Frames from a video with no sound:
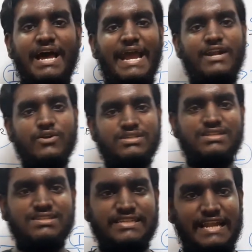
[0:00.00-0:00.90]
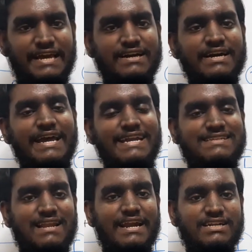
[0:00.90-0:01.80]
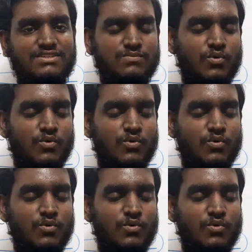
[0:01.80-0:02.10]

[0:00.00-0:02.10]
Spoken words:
Introduction is like it relates